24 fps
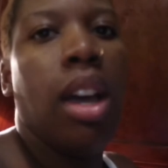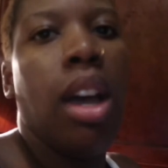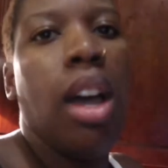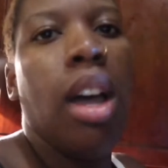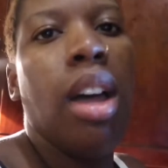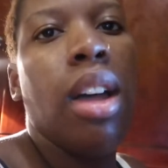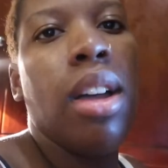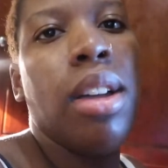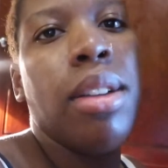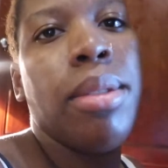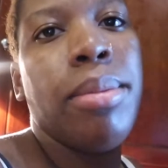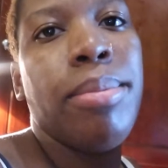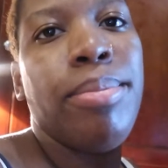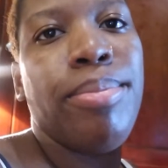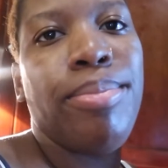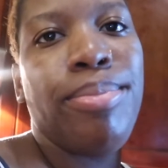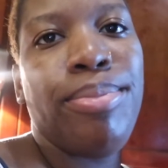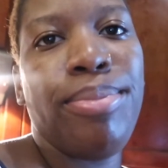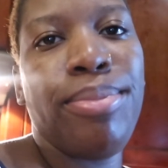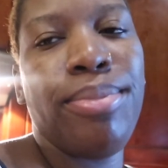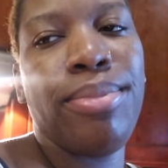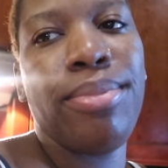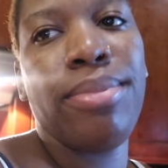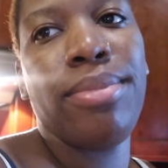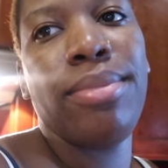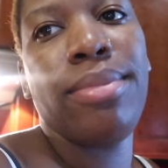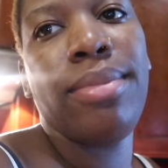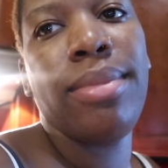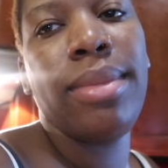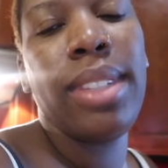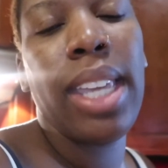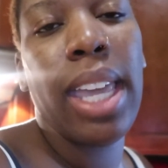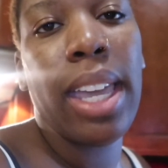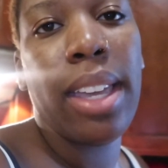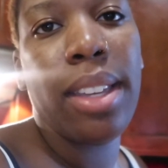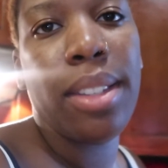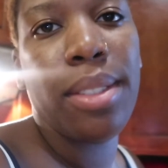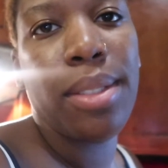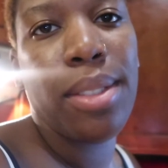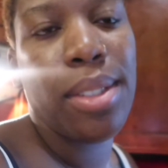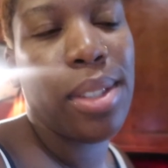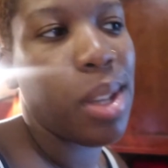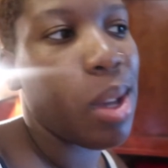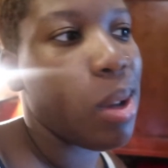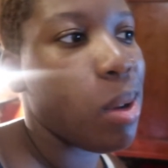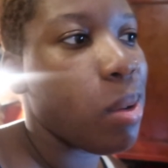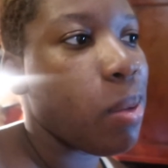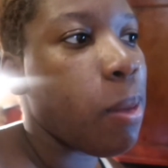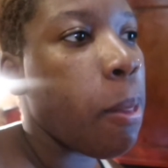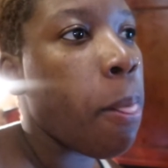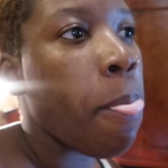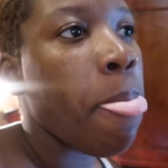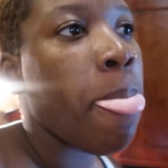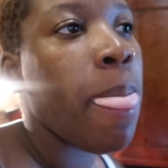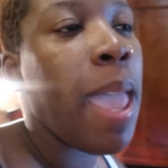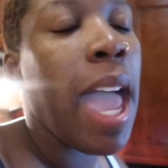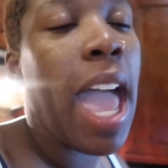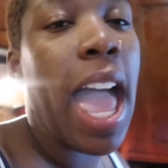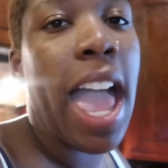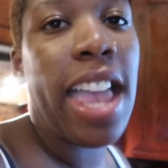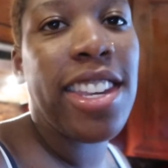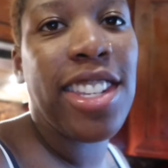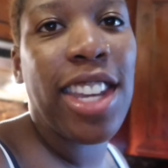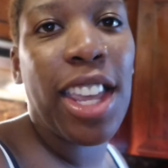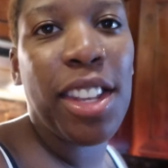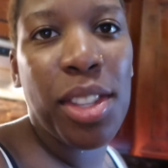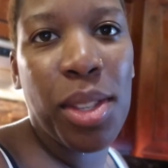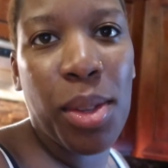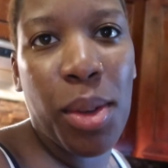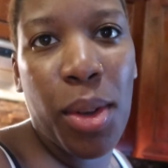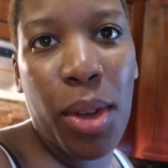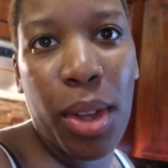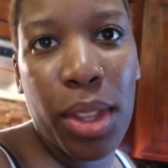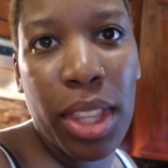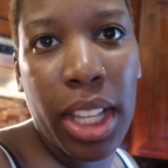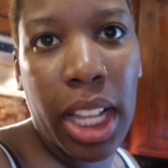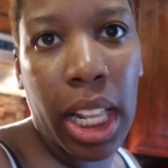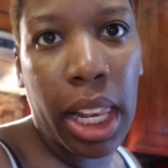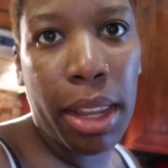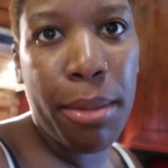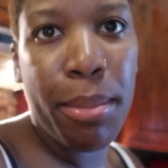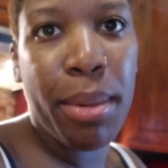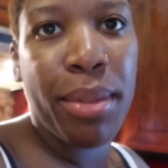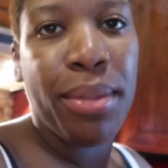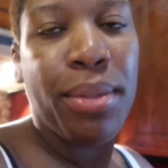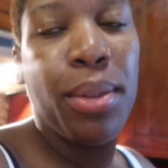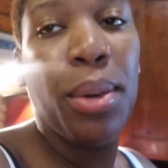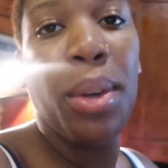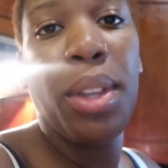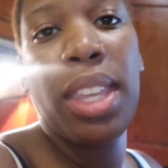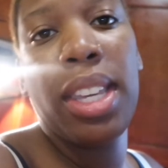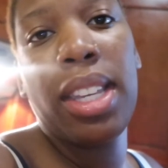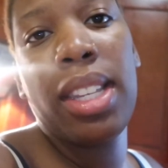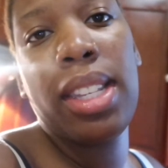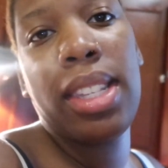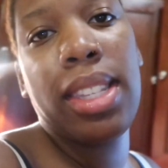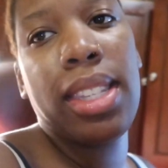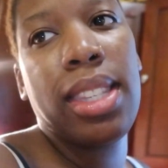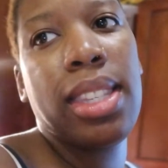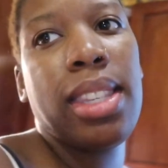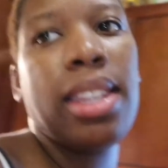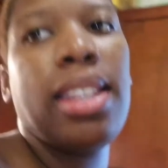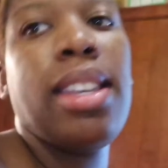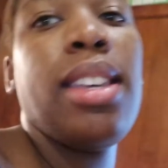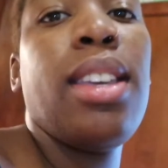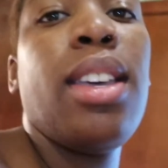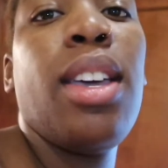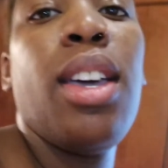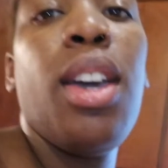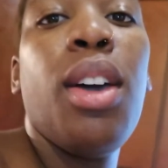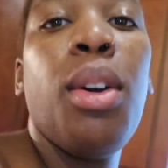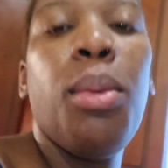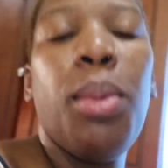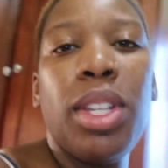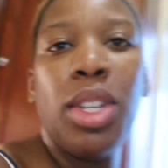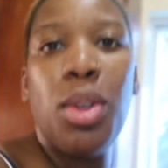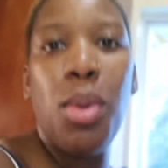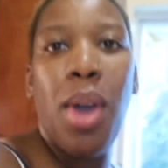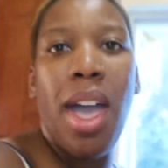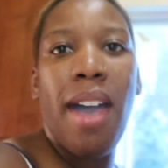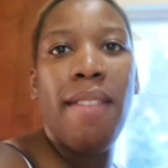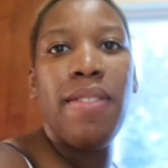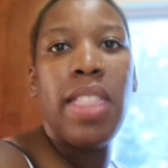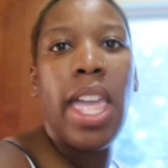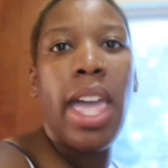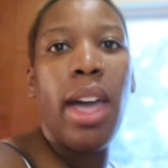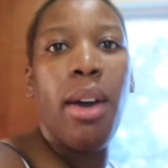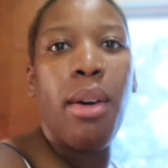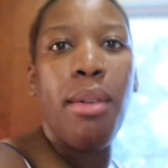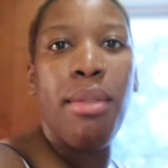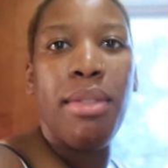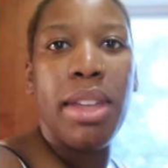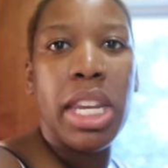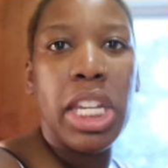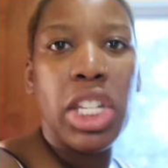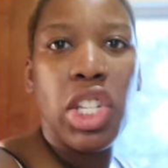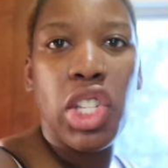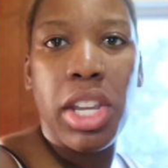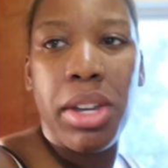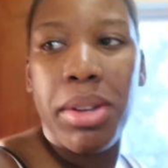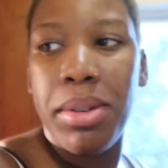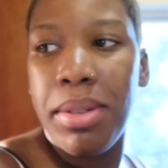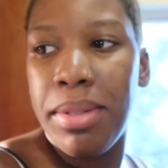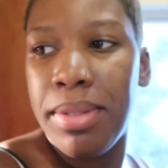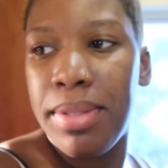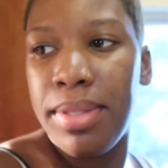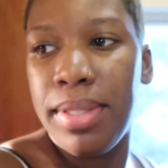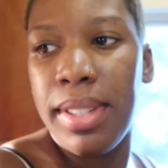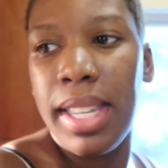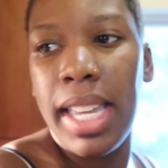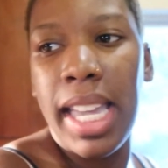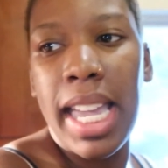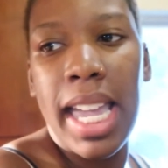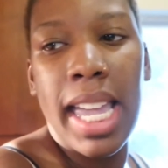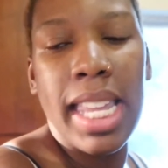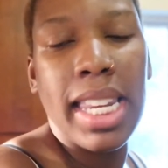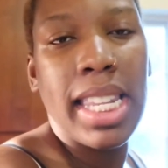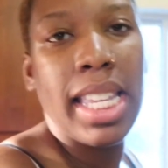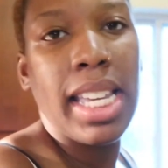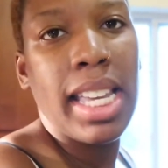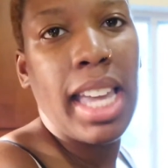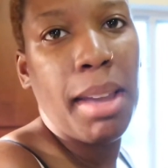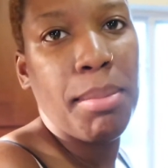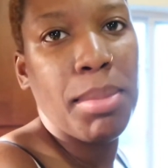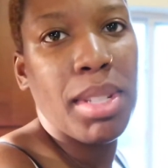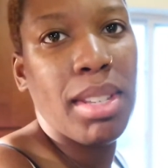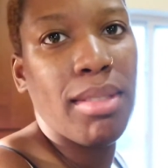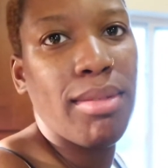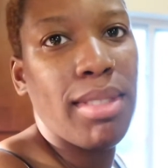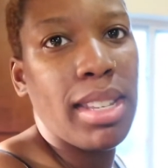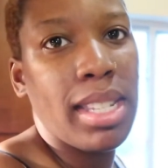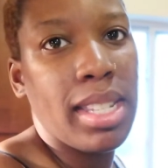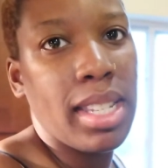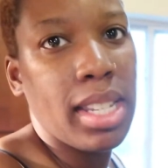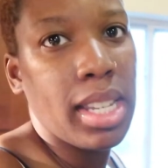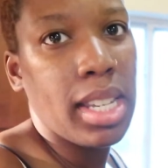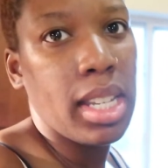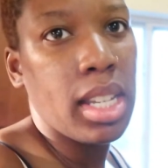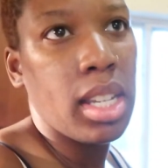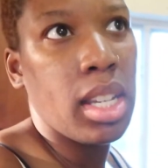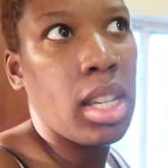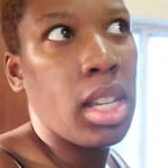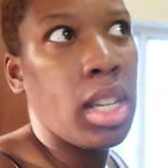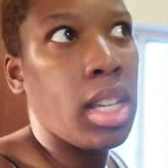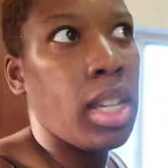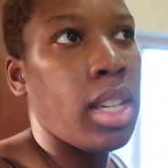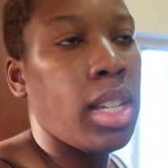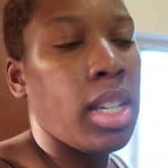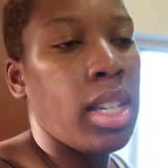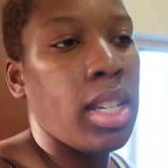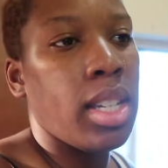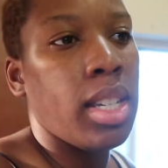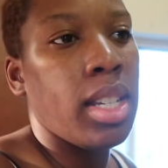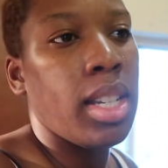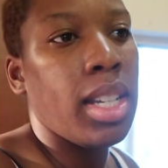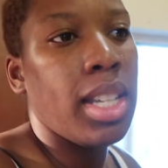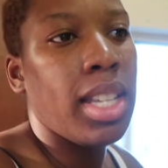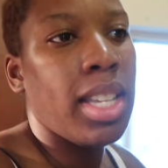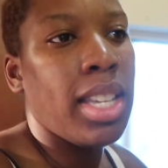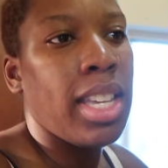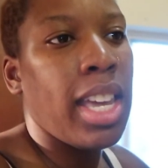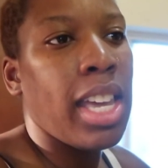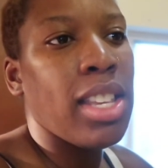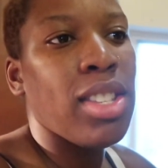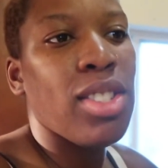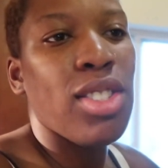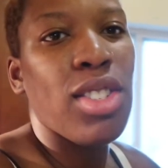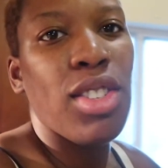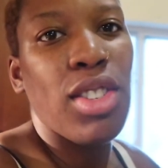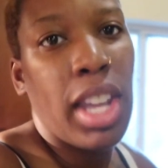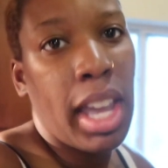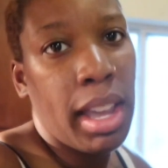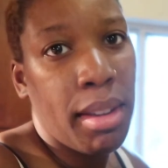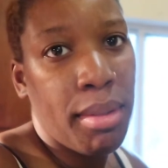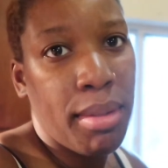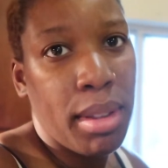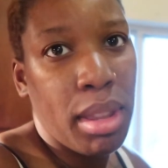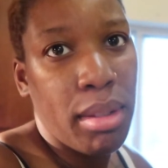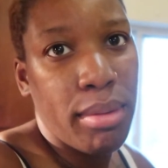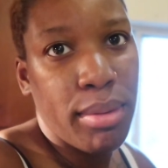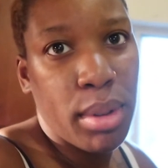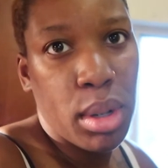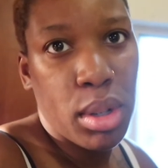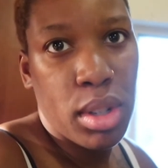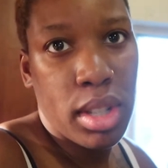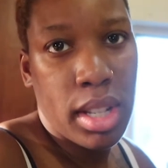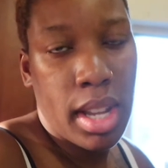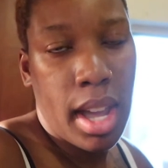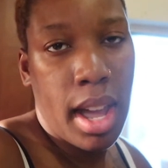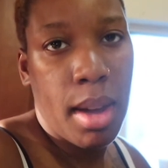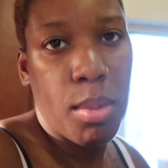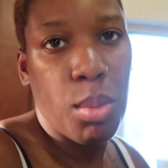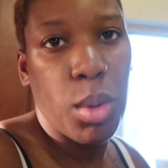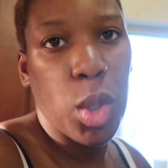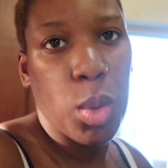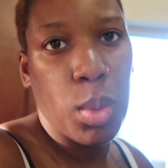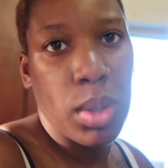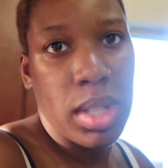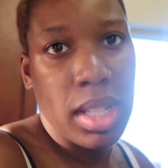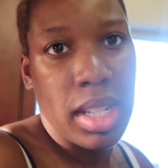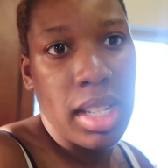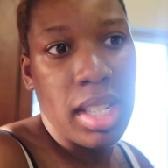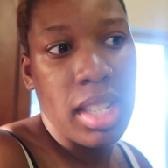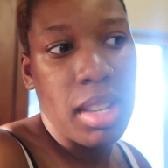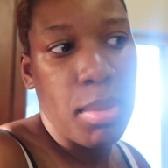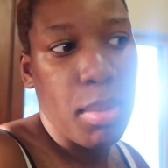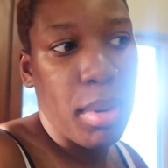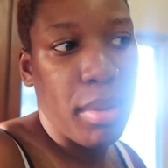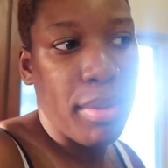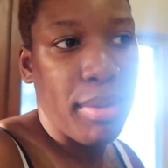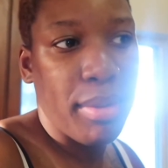Um, yeah, so as y'all saw the clip before this, we do have the elf on the shelf, and he came to visit yesterday for the first time, which was December